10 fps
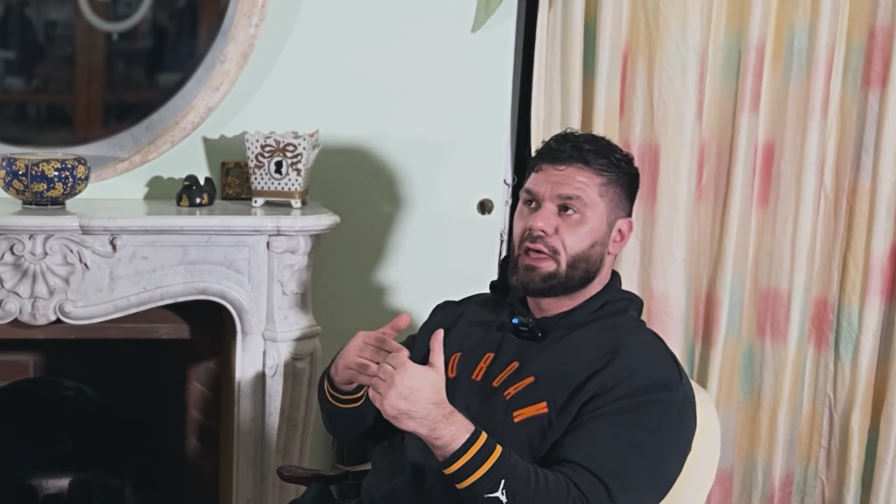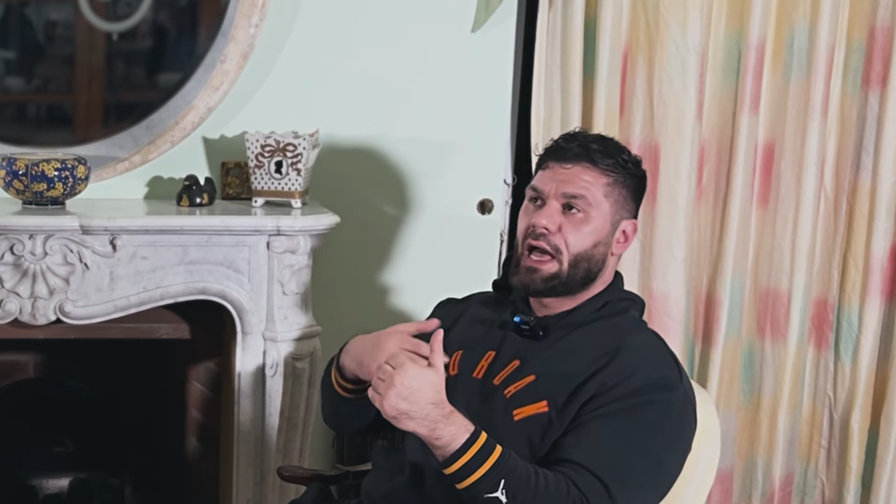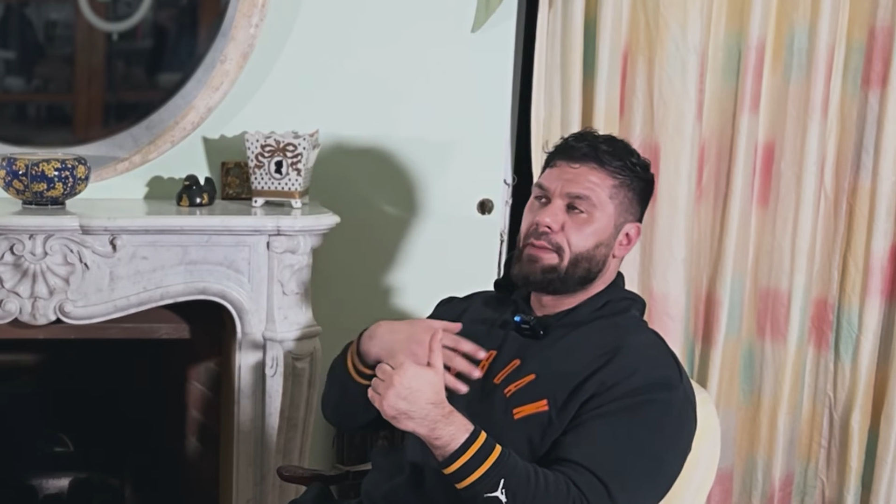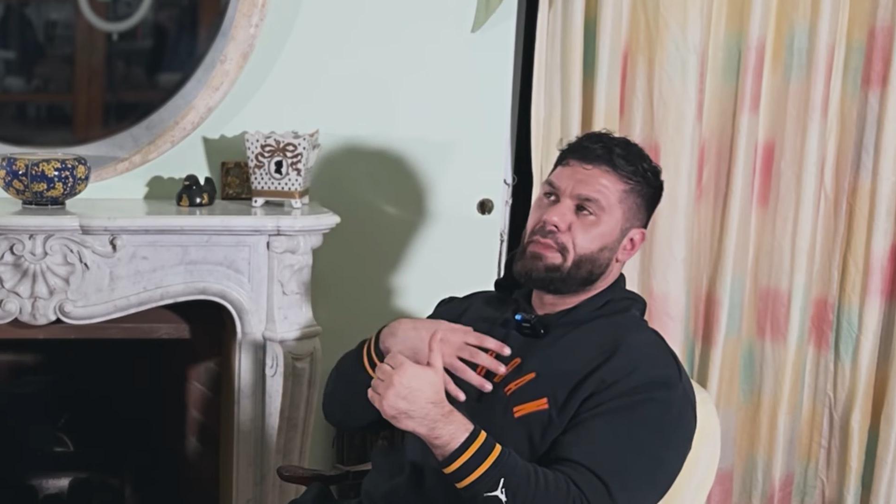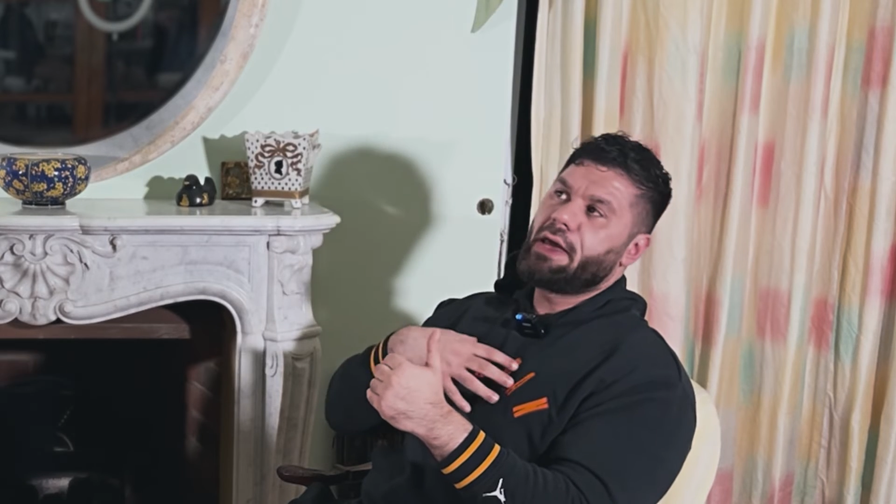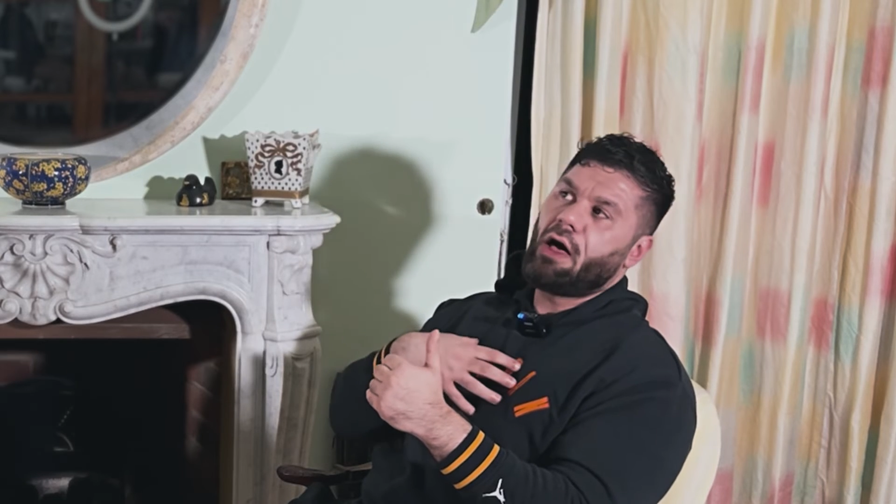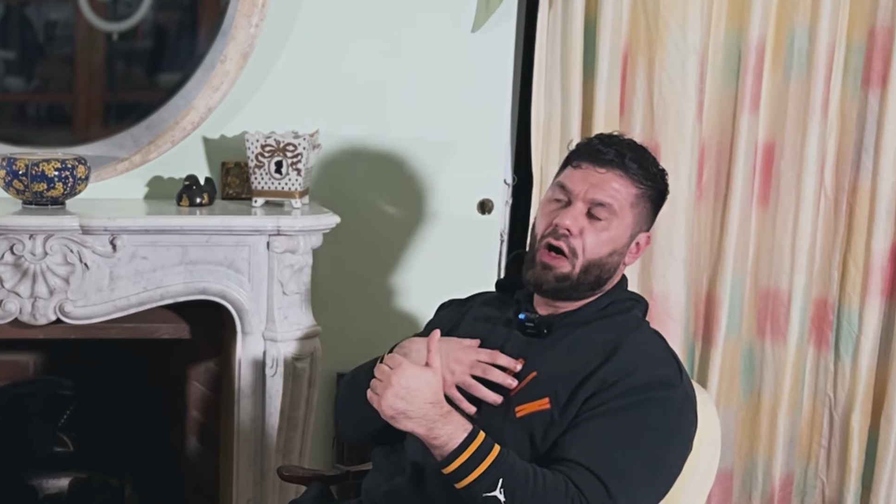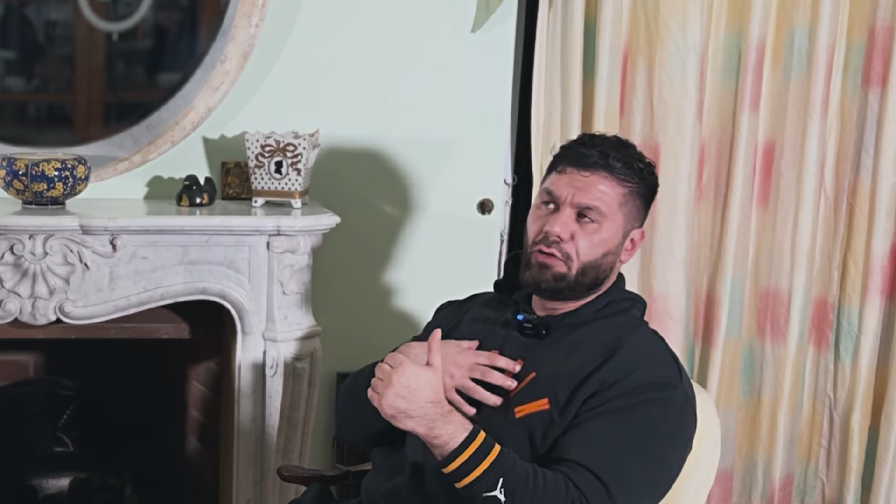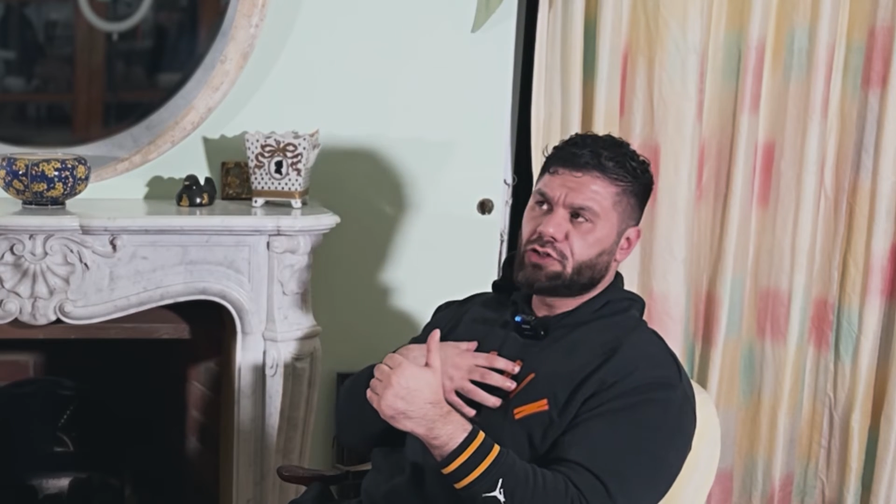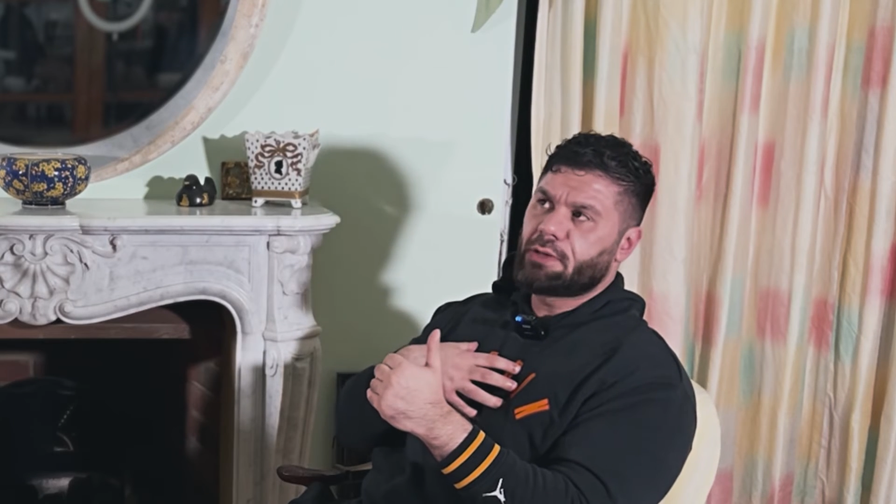And my
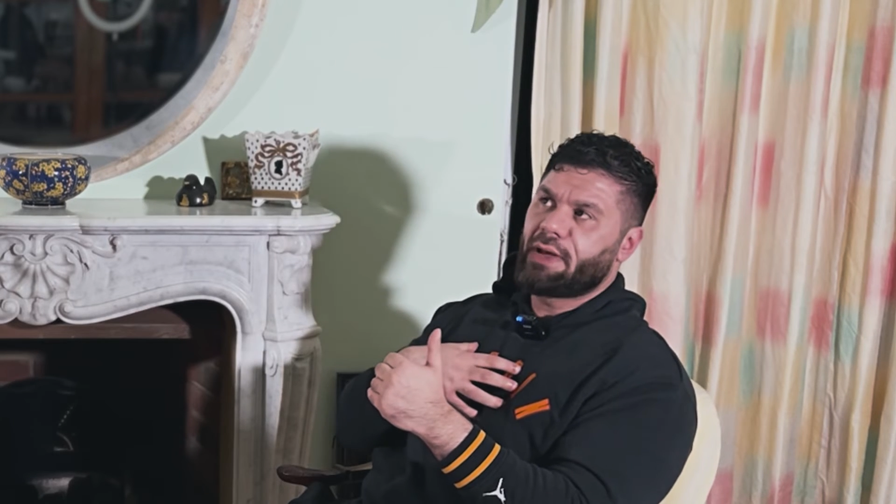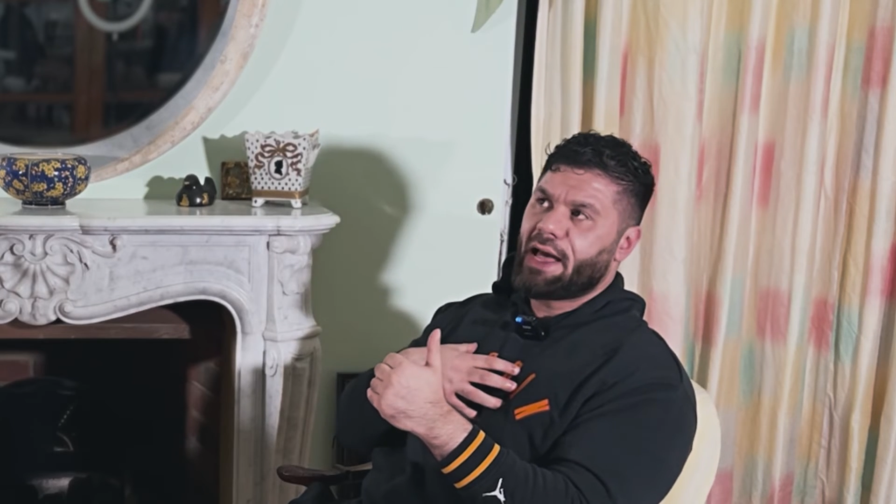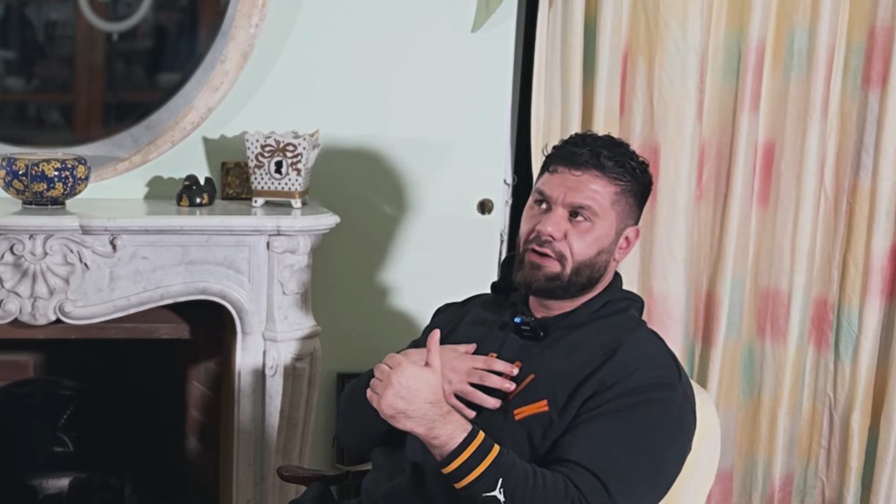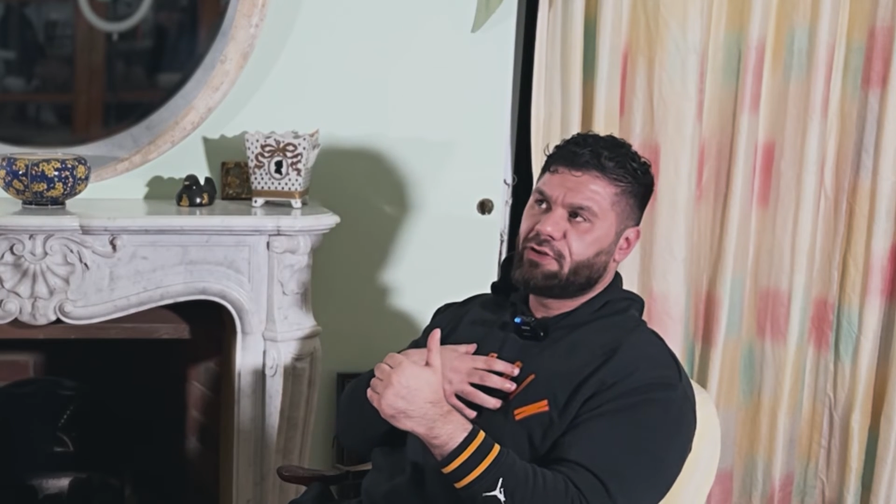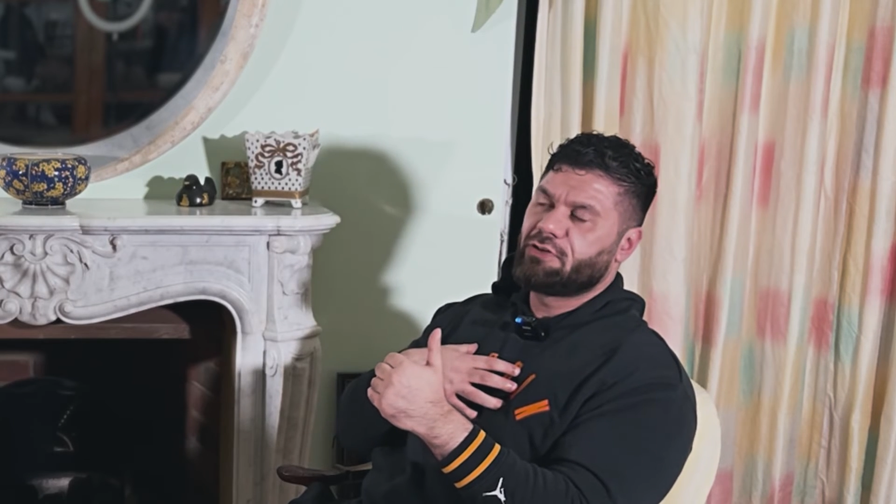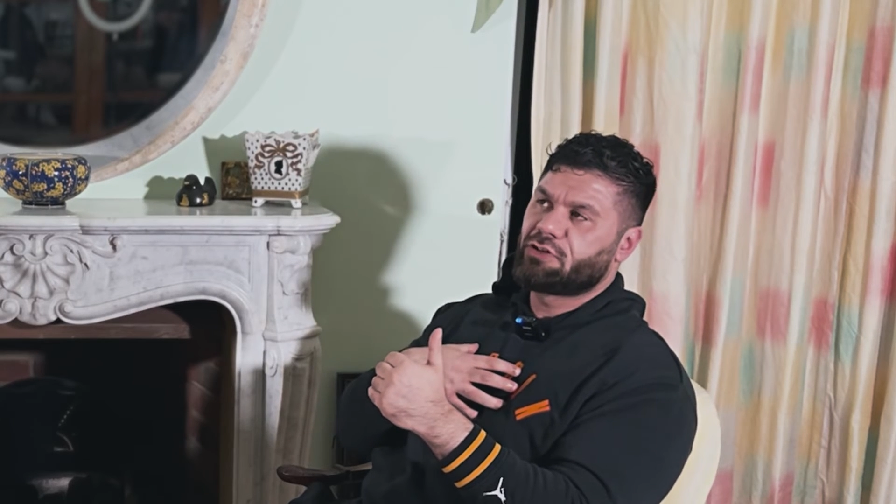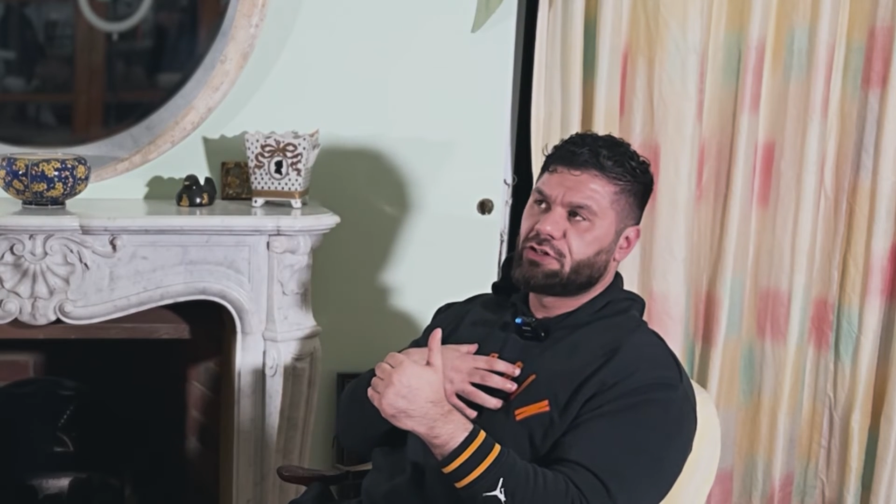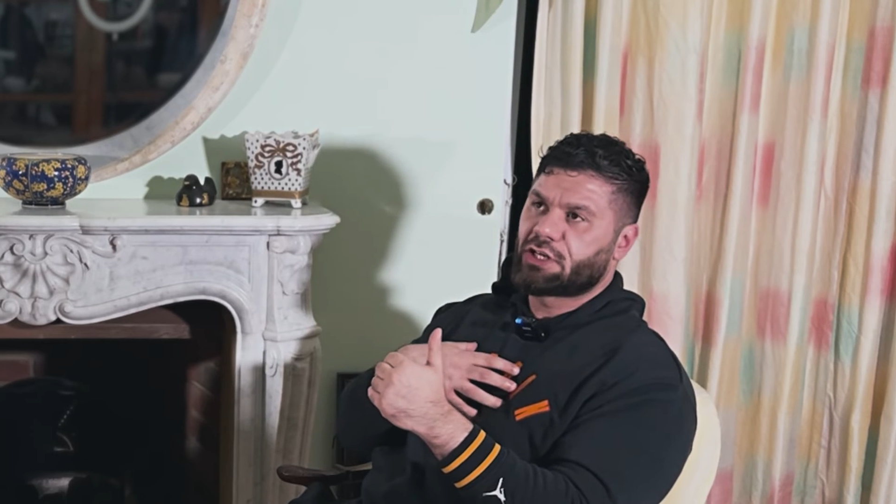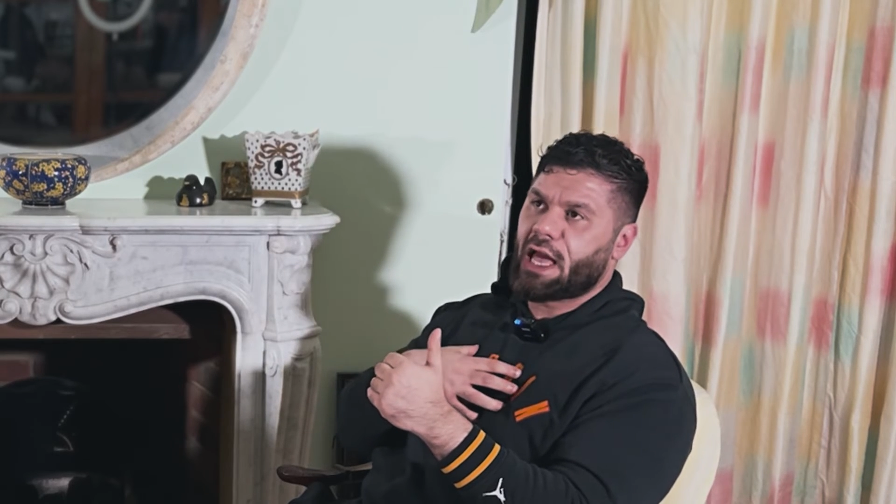ultimate anti-estrogen to